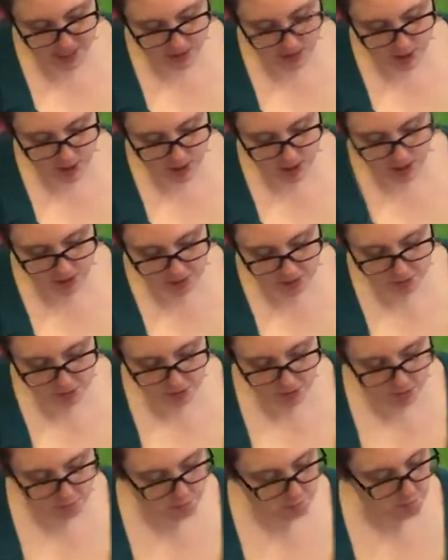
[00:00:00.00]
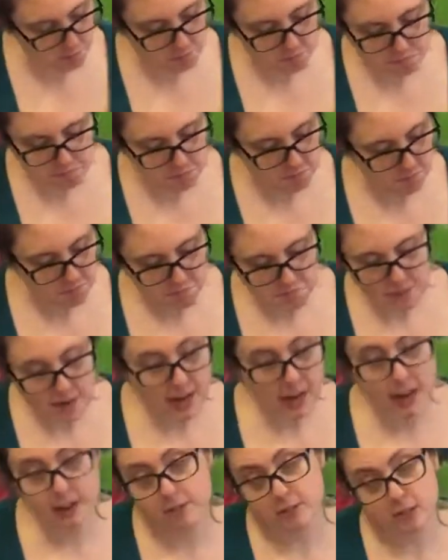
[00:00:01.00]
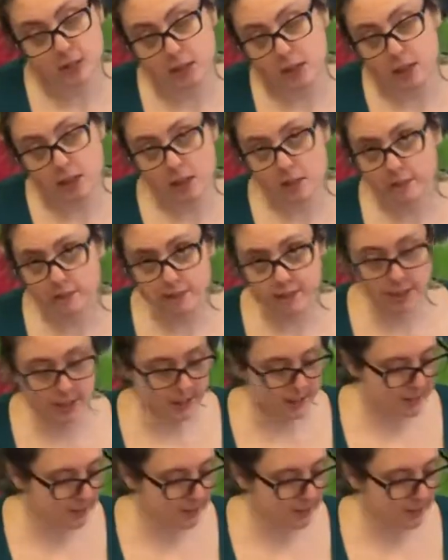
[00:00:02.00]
hedgehogs have really long fur.